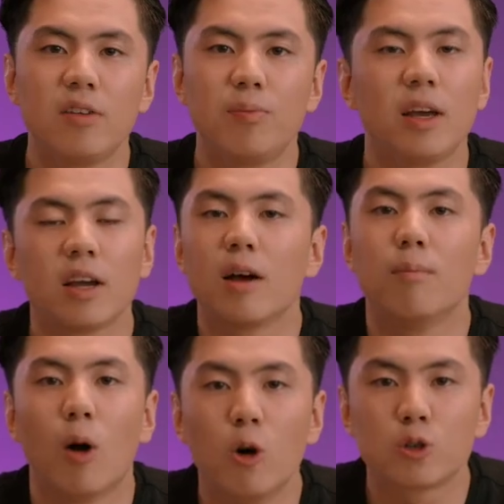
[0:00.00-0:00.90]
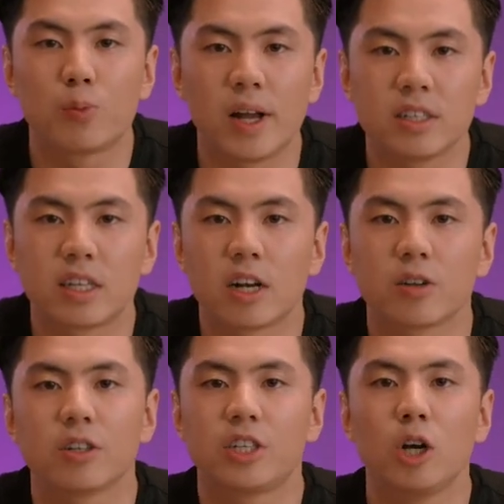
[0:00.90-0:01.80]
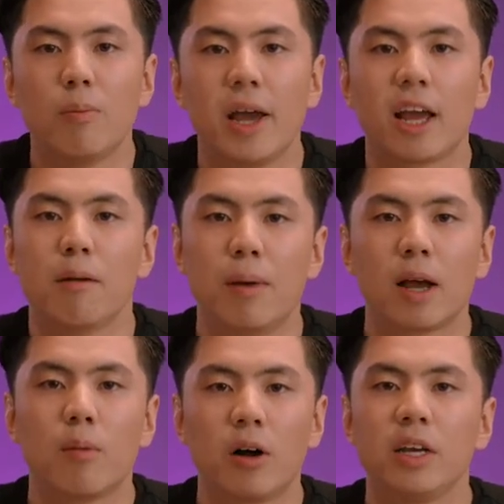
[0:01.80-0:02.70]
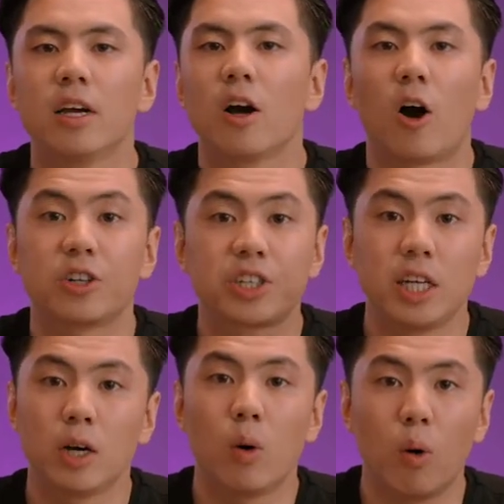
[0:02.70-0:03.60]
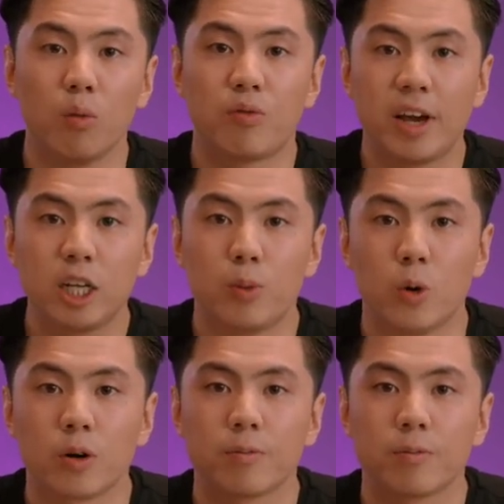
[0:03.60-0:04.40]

me, most brands that are still making big money are still on Facebook.